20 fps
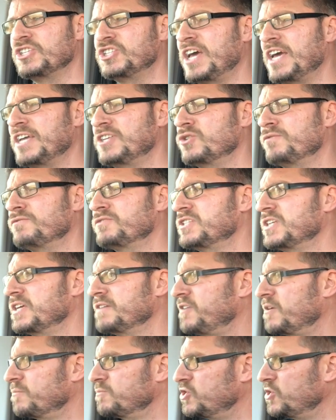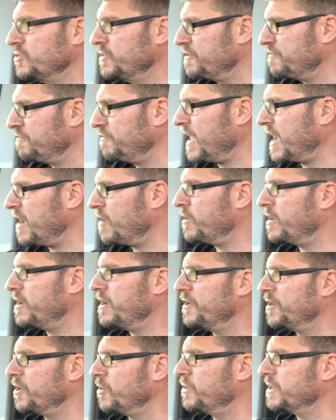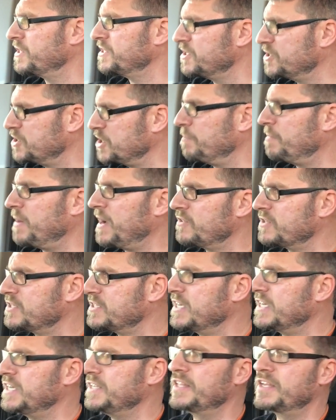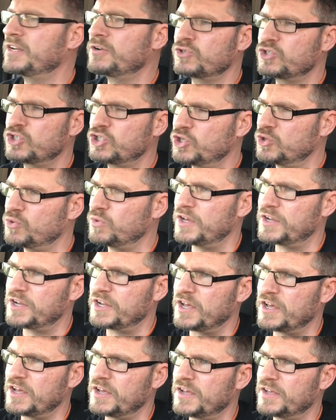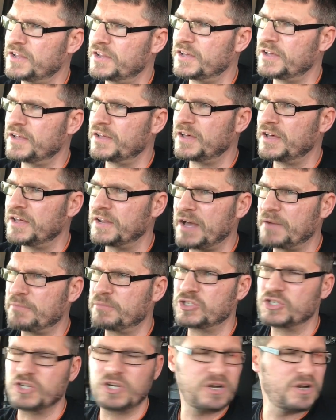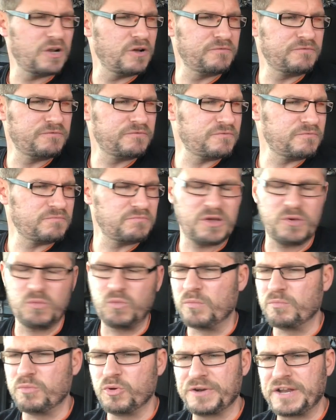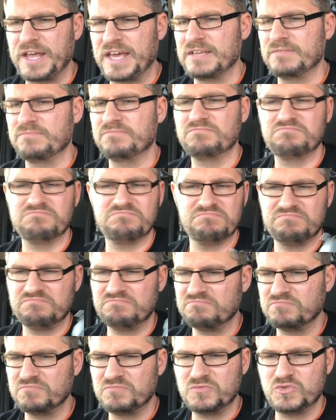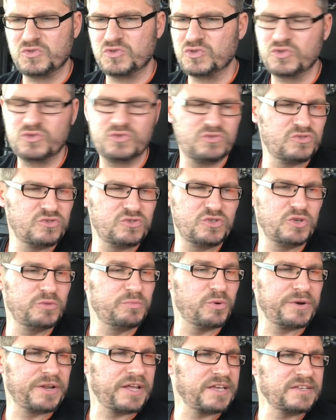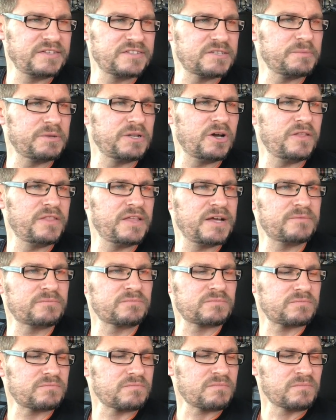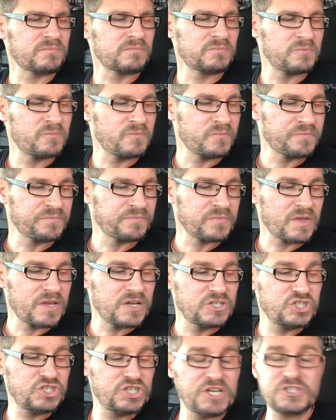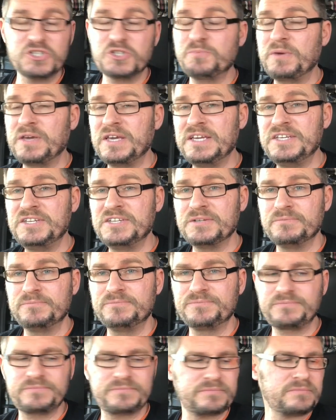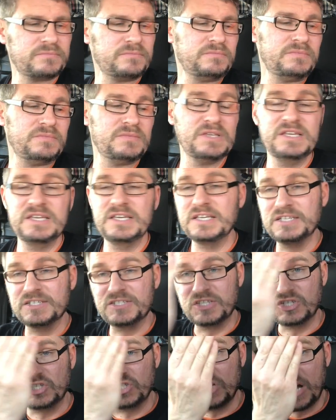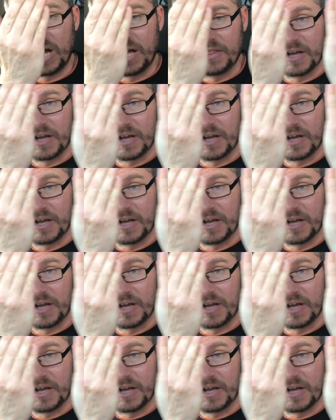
to change. Obviously, if I'm shooting a flower and I want it to jump out the scene, then I'll shoot at an aperture of like 1.8, 2.8, something like that. Shutter speed is the shutter